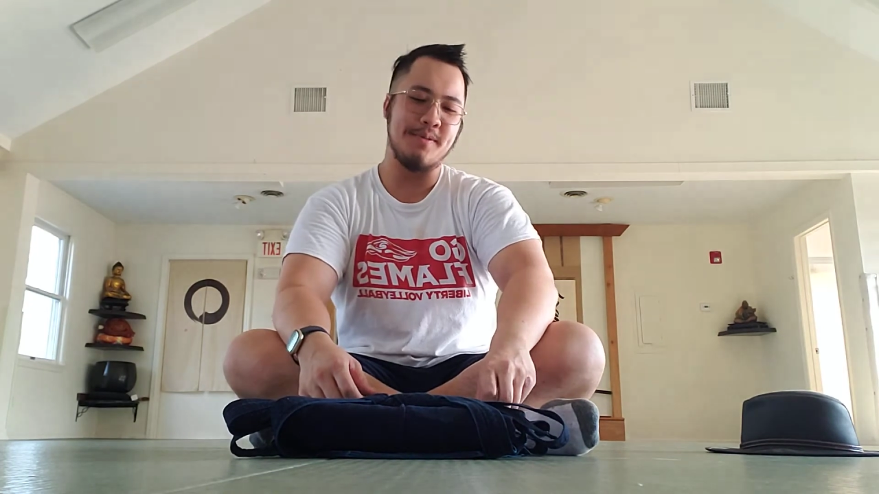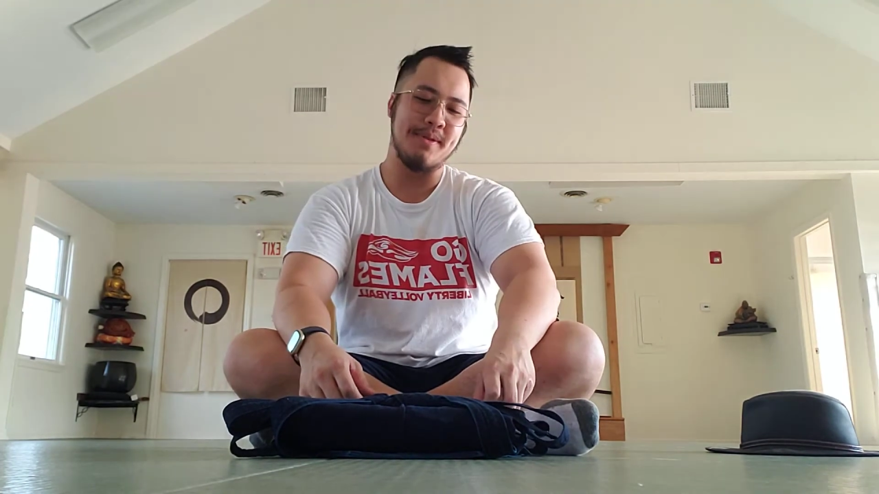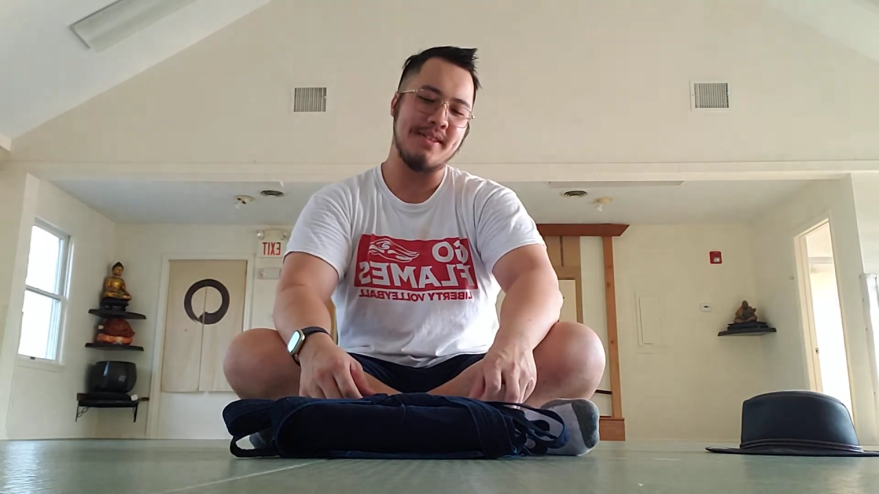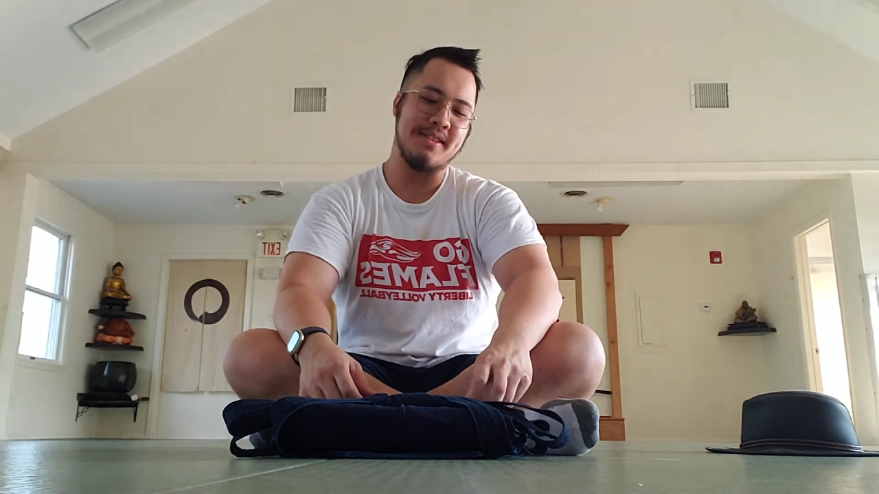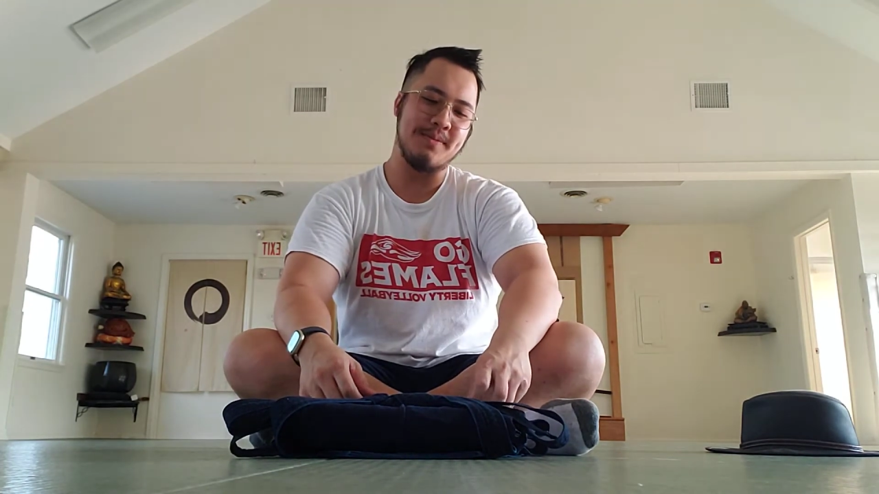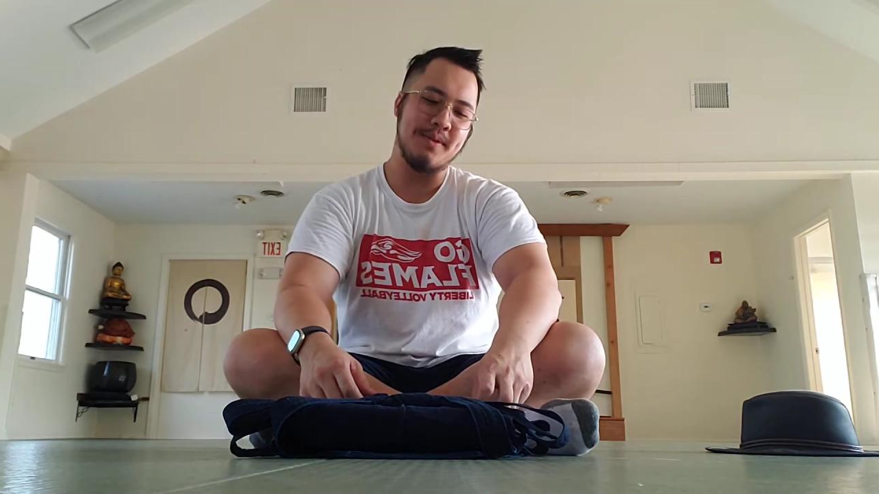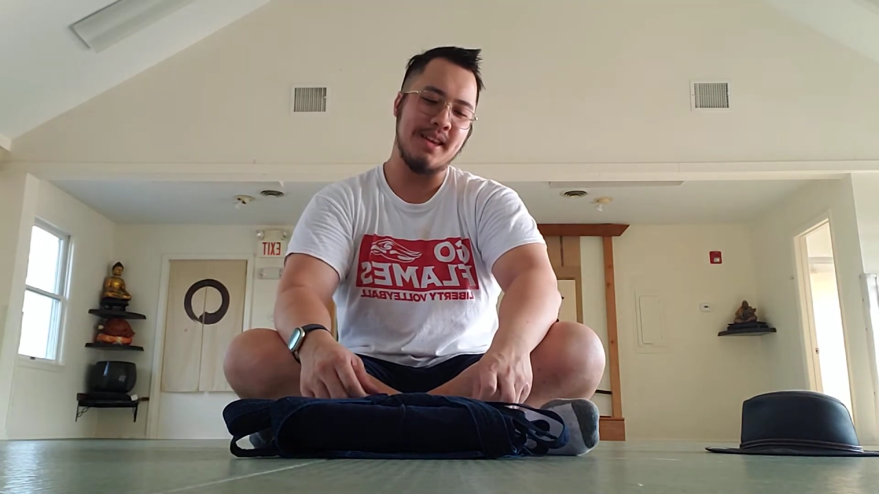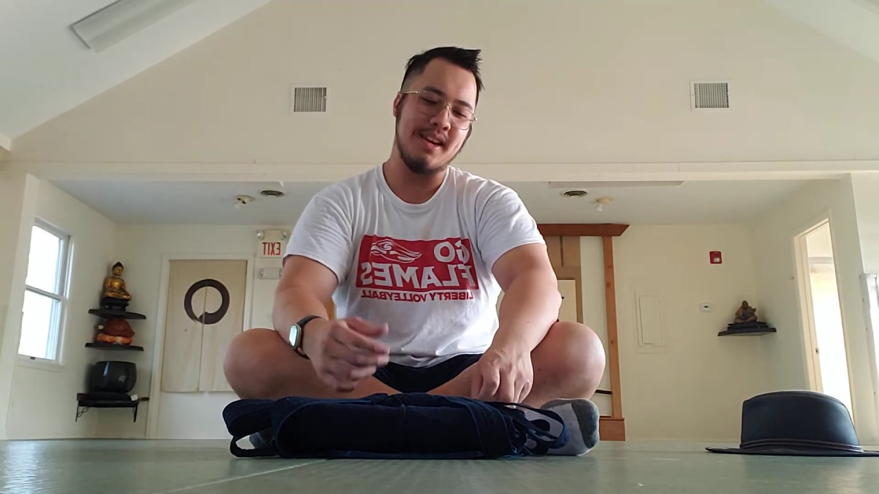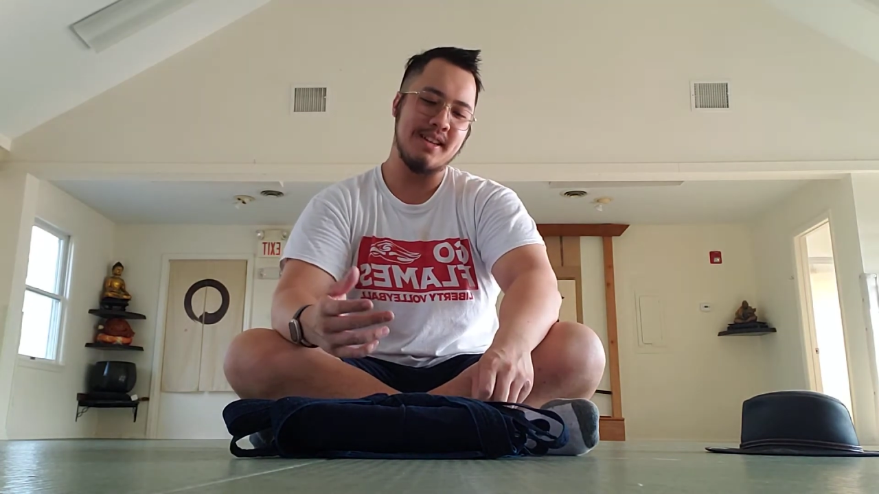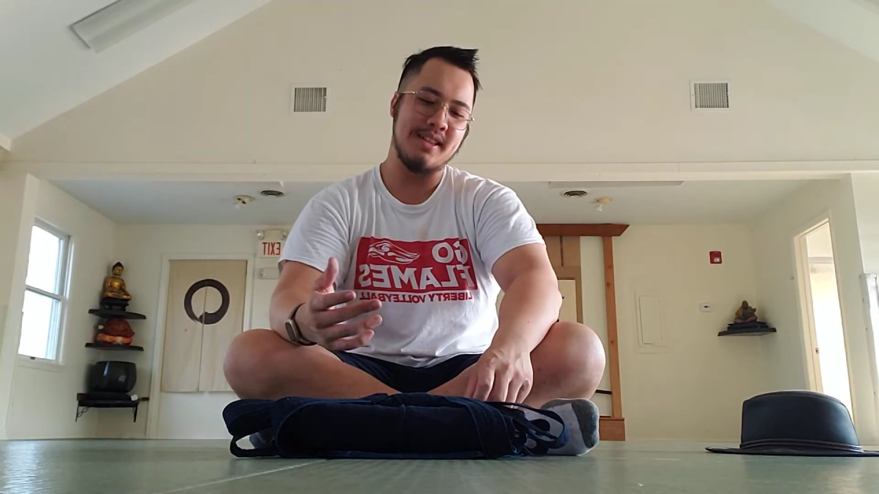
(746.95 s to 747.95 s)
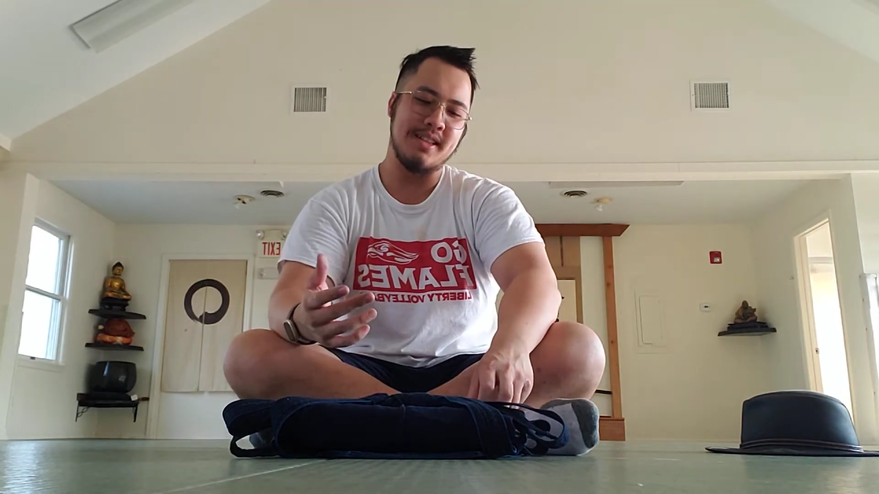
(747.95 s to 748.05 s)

but we had